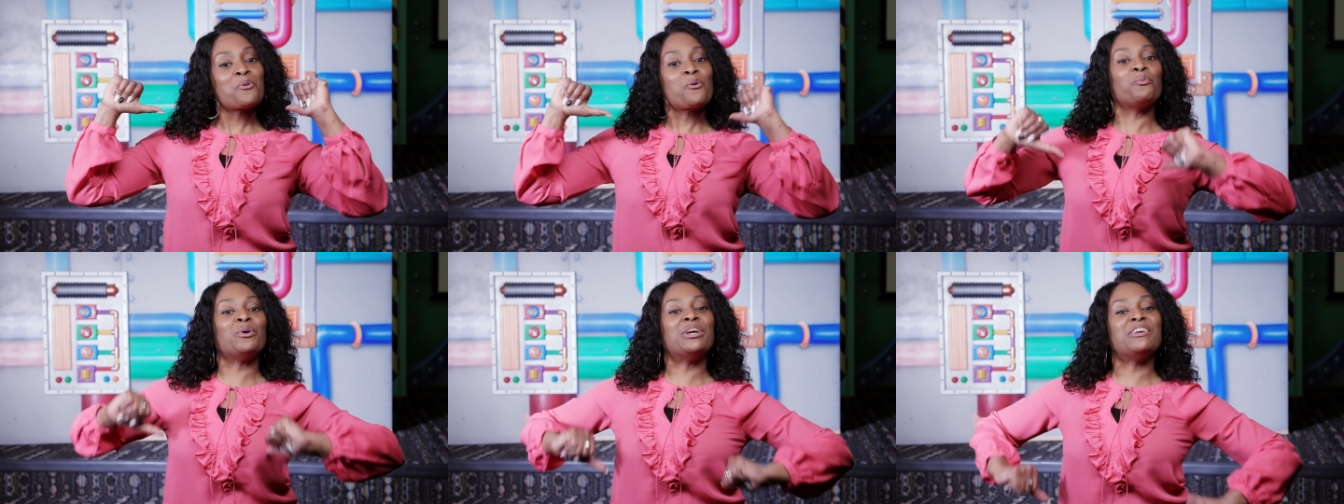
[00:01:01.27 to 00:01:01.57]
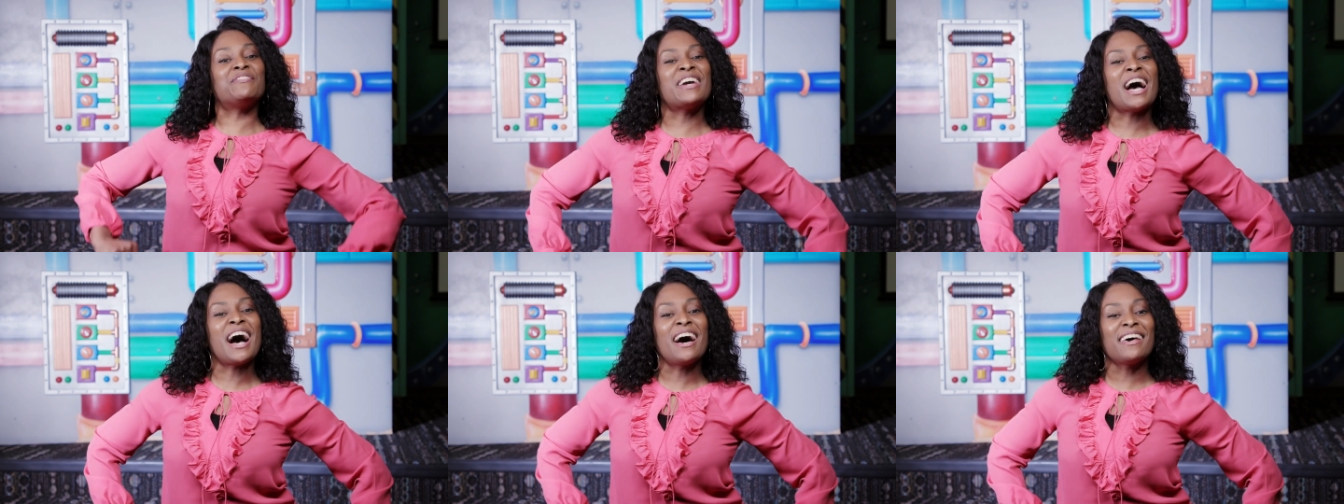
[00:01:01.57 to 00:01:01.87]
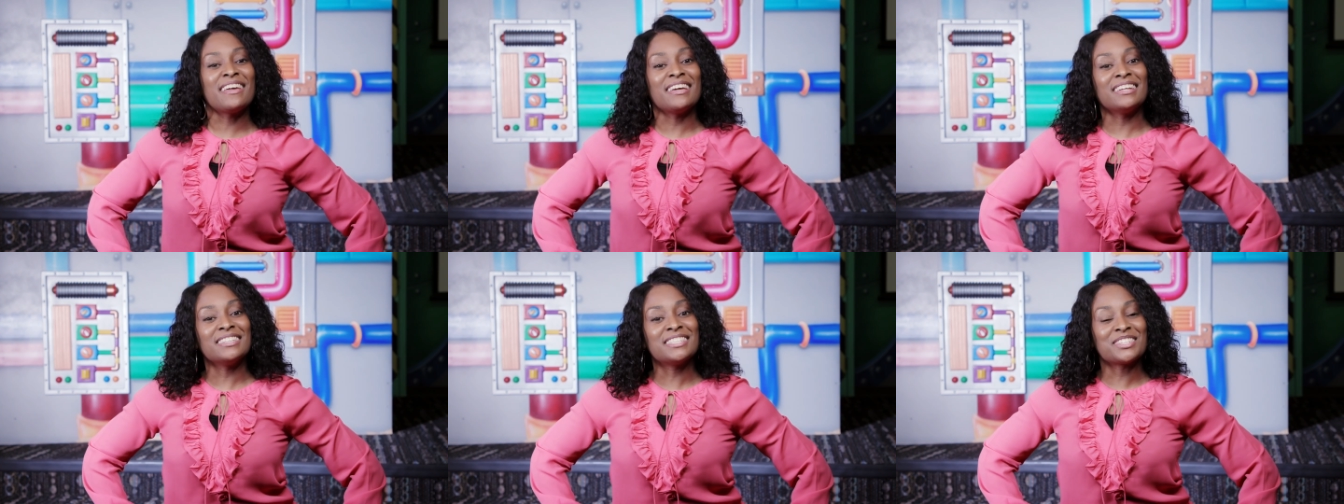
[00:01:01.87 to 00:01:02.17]
We've
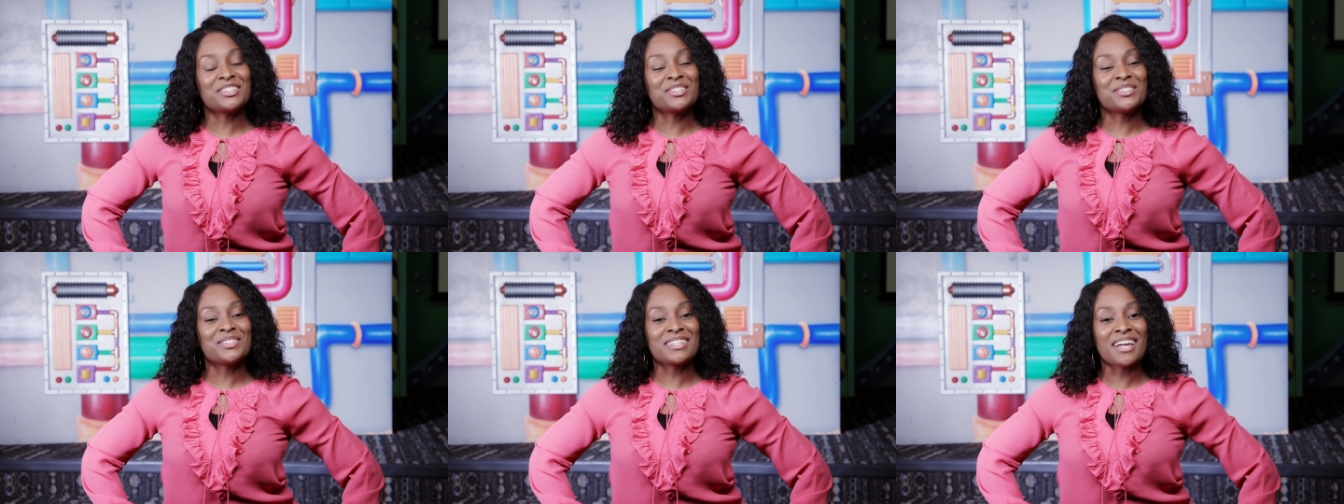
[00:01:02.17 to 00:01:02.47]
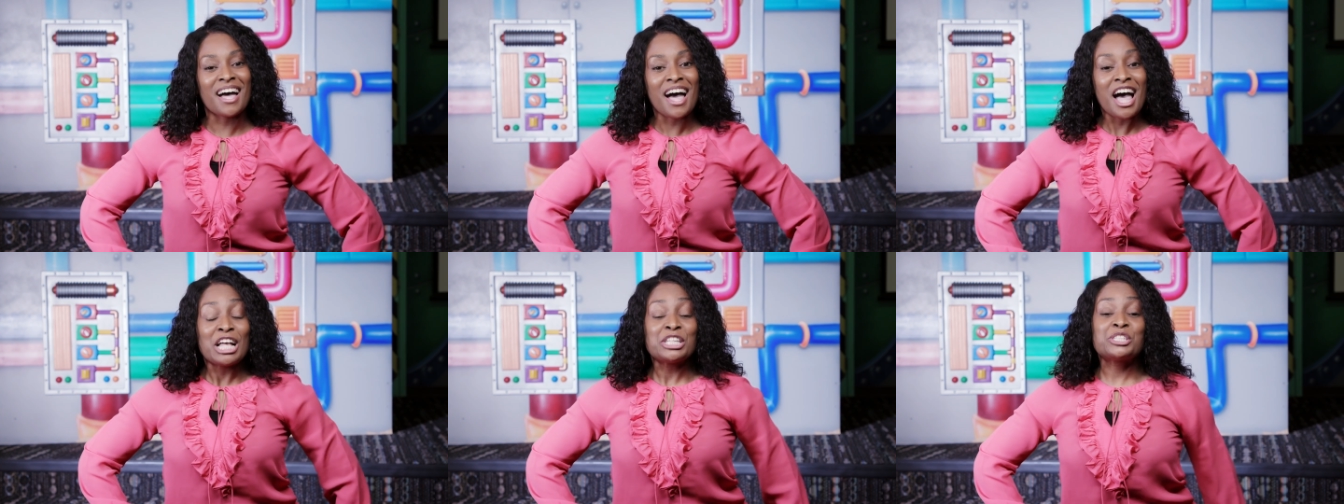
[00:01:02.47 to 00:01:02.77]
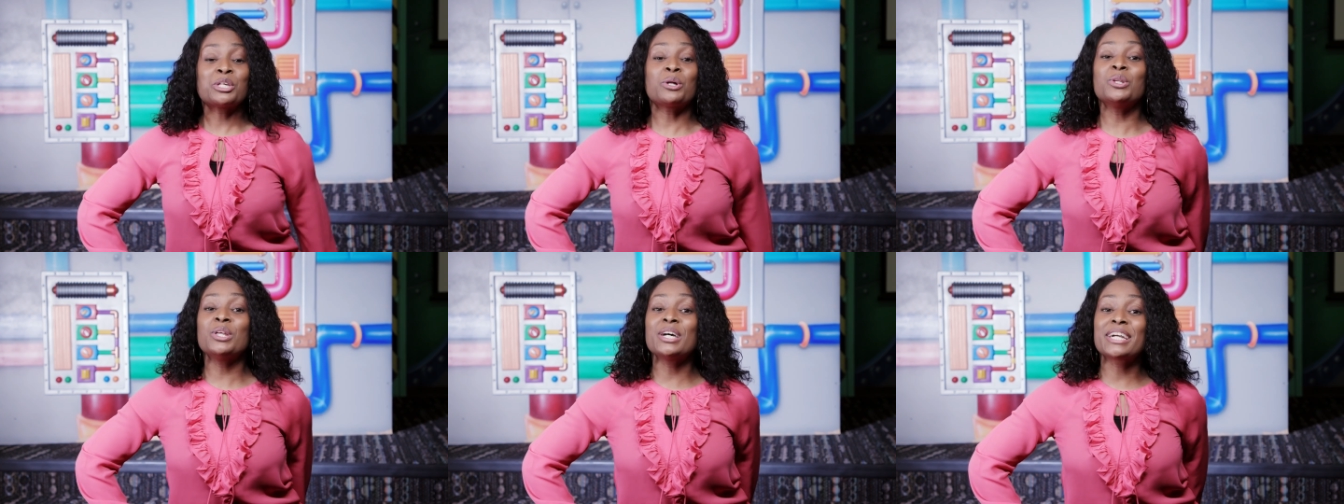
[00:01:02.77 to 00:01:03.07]
got answers.
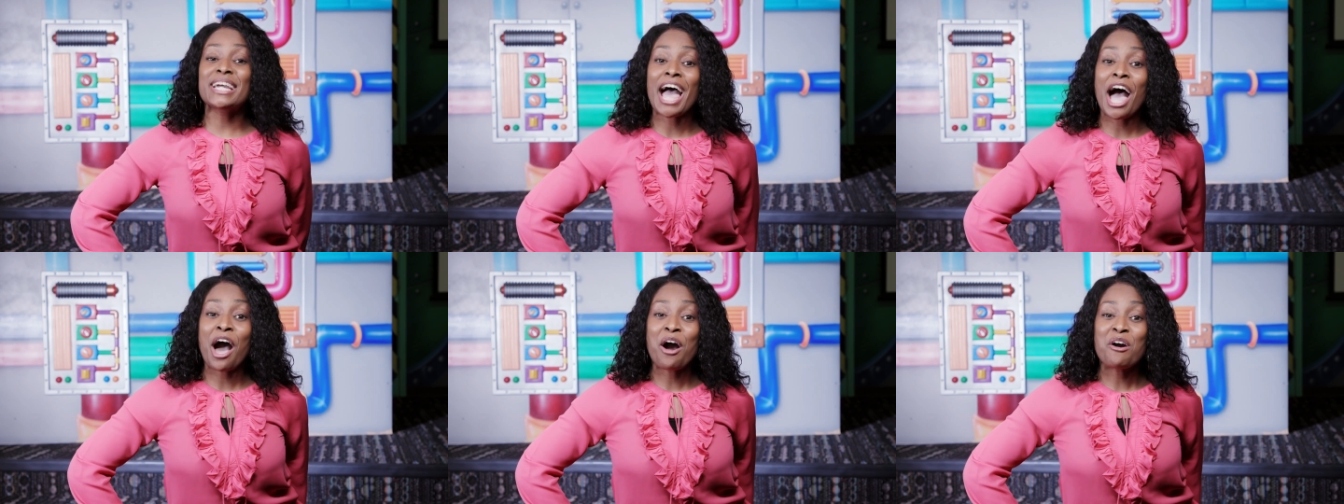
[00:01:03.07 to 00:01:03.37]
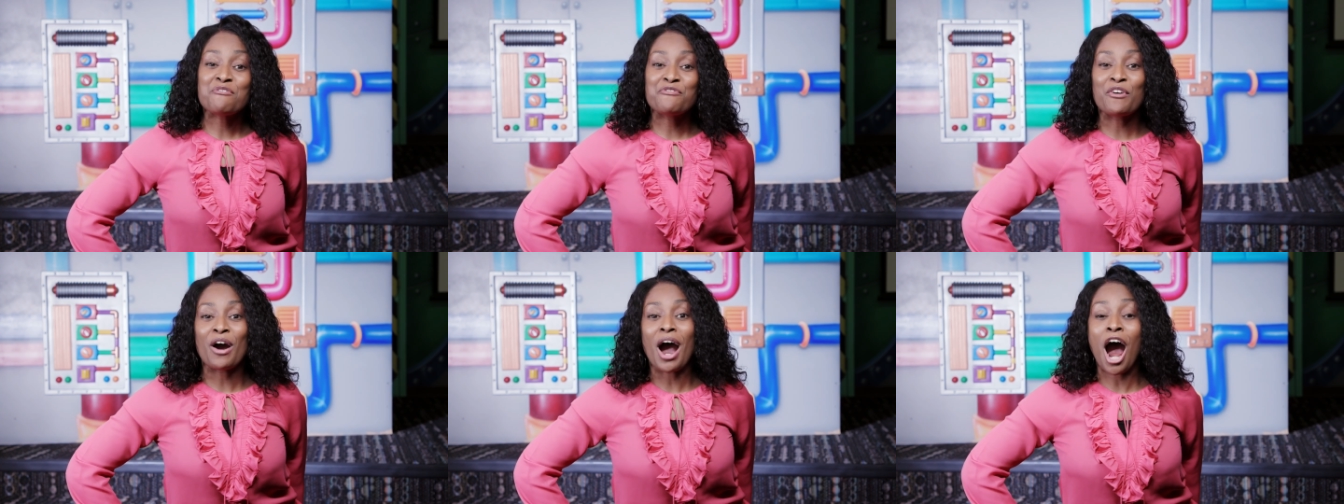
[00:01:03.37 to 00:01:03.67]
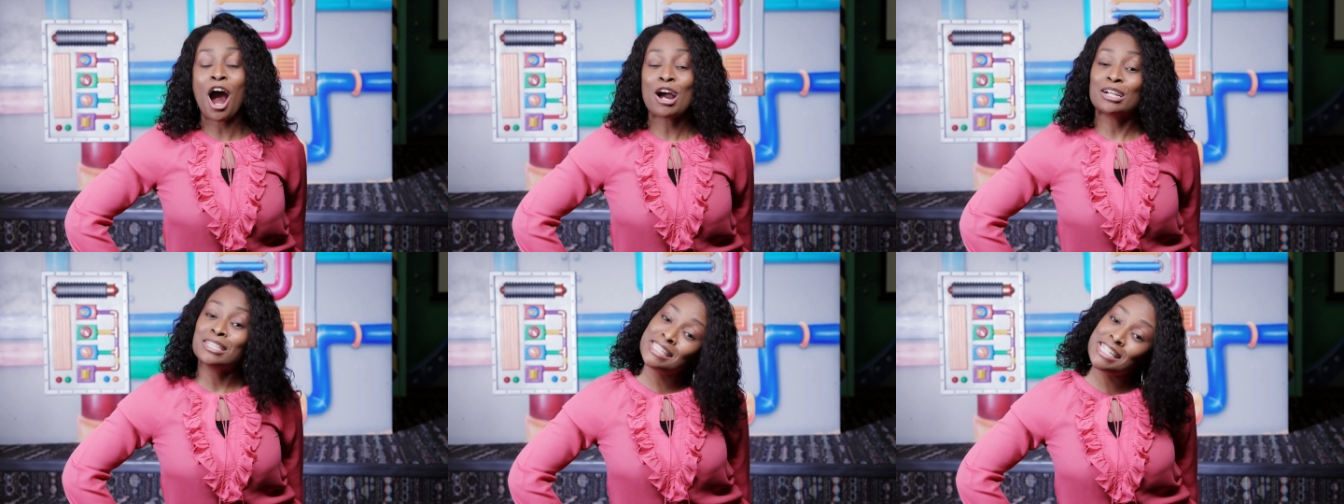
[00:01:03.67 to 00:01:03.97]
So look out for
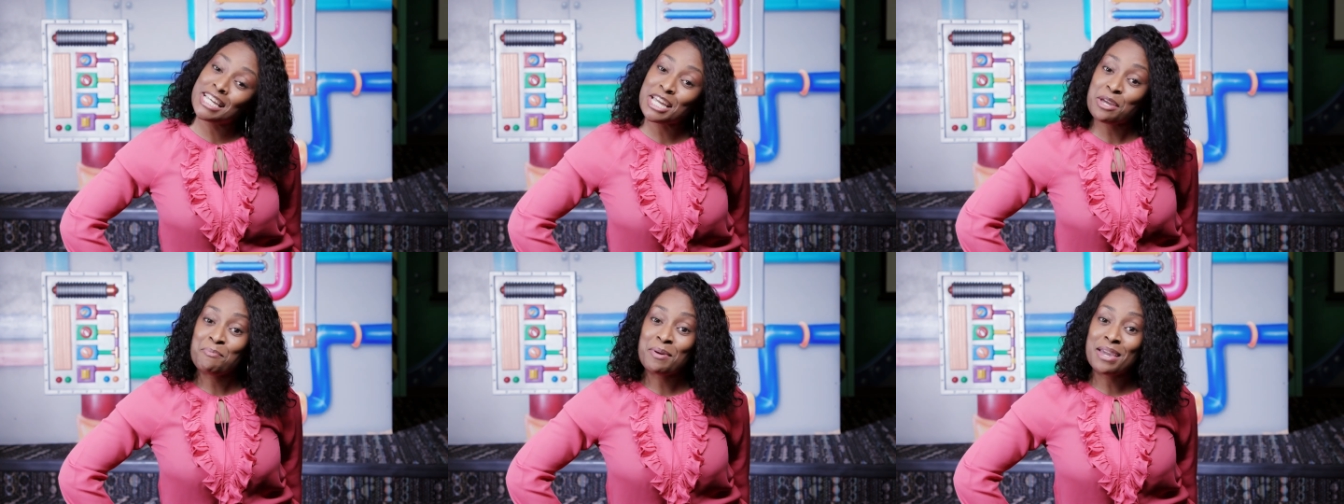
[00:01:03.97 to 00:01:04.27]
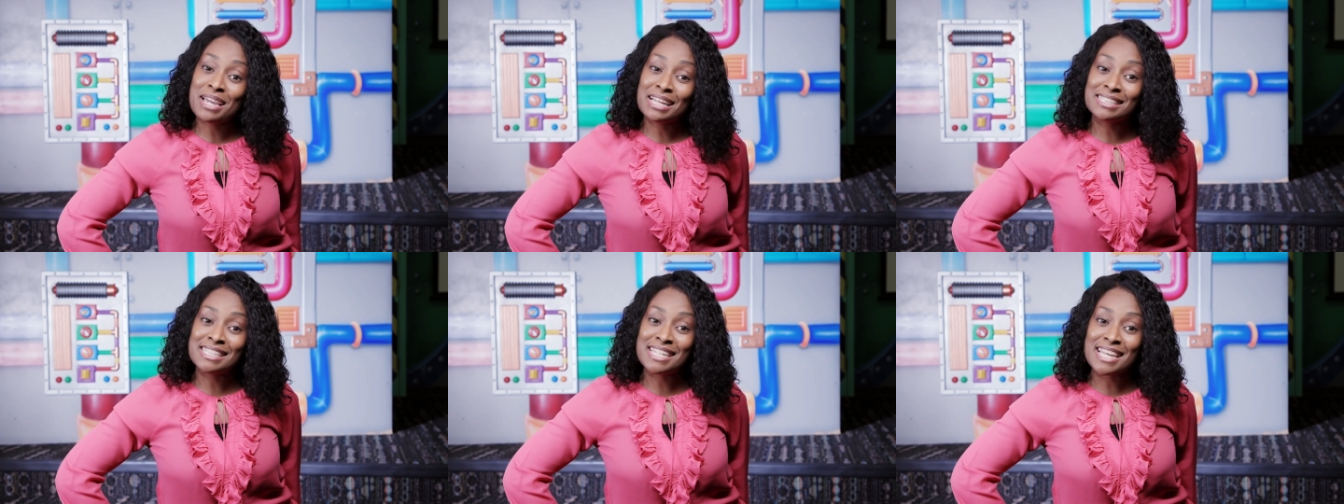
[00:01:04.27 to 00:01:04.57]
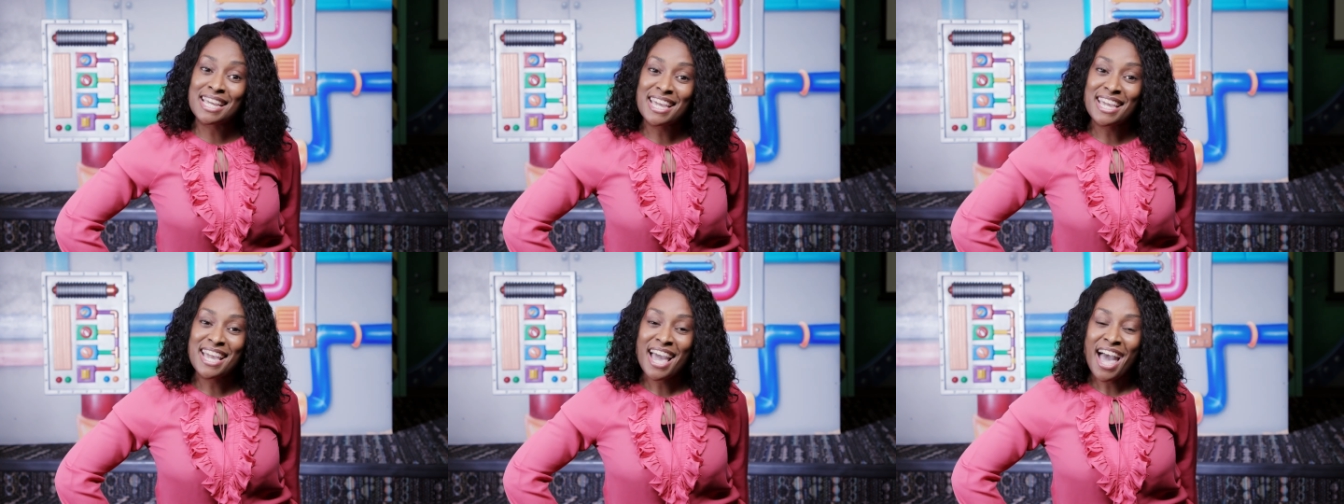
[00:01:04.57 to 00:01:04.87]
our
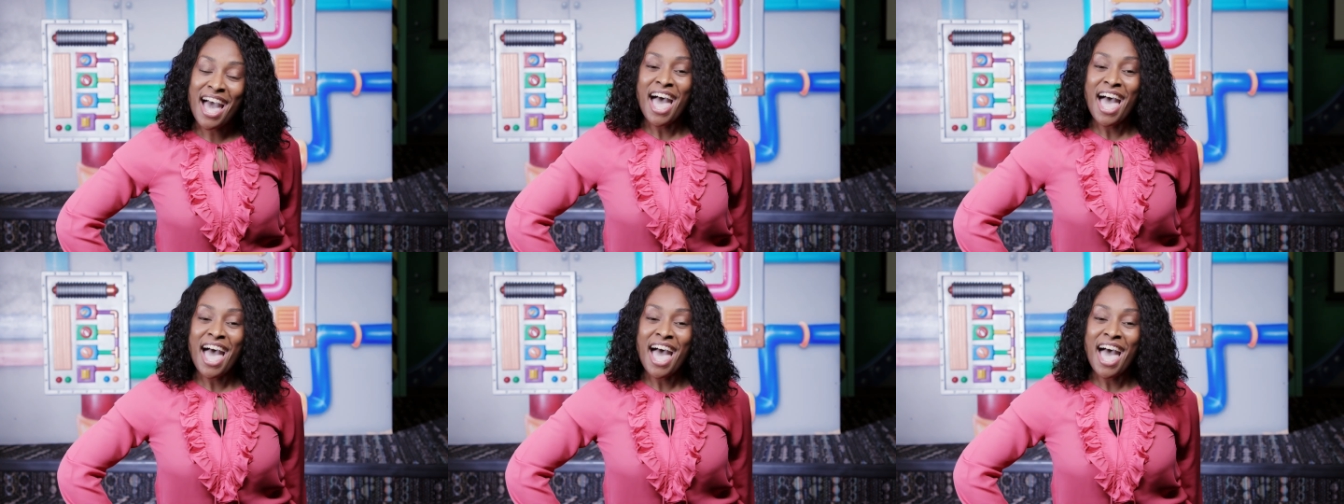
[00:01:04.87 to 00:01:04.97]
TPT